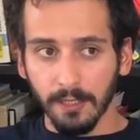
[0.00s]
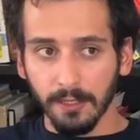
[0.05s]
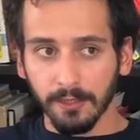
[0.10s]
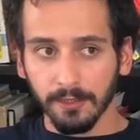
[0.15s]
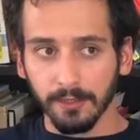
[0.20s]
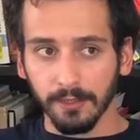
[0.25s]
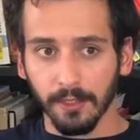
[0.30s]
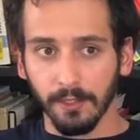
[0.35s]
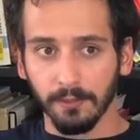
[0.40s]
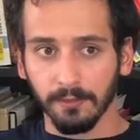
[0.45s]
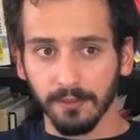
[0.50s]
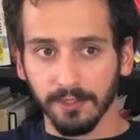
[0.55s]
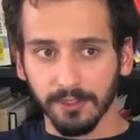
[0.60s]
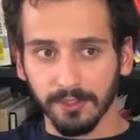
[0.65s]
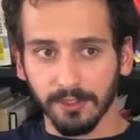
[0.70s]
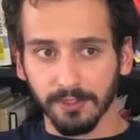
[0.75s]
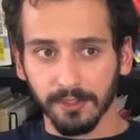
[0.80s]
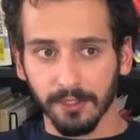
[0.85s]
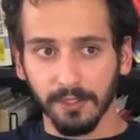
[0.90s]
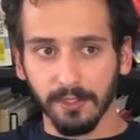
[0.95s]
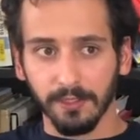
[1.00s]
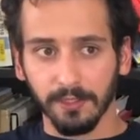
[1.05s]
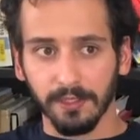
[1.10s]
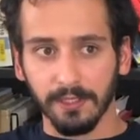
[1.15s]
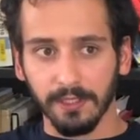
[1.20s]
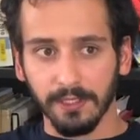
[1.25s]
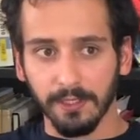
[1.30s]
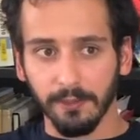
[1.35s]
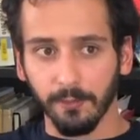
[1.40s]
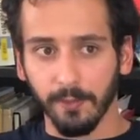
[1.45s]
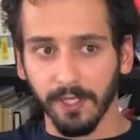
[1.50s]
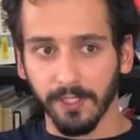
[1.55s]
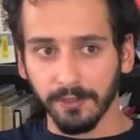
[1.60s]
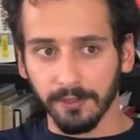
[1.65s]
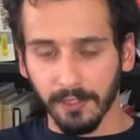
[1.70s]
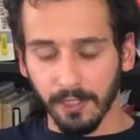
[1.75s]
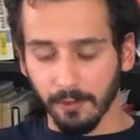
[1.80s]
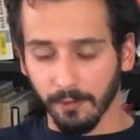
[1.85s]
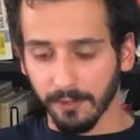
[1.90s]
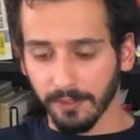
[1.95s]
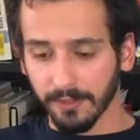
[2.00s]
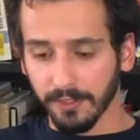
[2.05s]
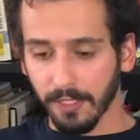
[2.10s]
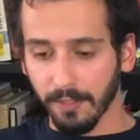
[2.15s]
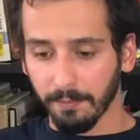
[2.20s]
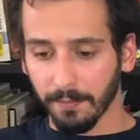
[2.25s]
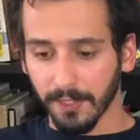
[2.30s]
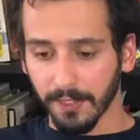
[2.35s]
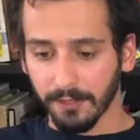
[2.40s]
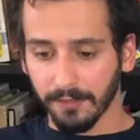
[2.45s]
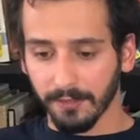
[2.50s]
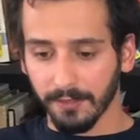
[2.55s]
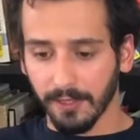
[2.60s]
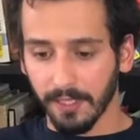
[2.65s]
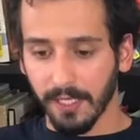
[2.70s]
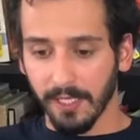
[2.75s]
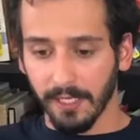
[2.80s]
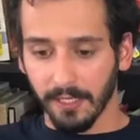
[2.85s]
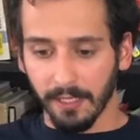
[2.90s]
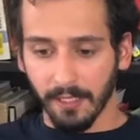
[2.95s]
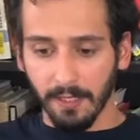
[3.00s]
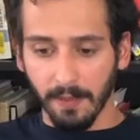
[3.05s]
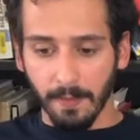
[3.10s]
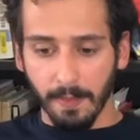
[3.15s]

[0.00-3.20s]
So this is a good leeway to our topic today,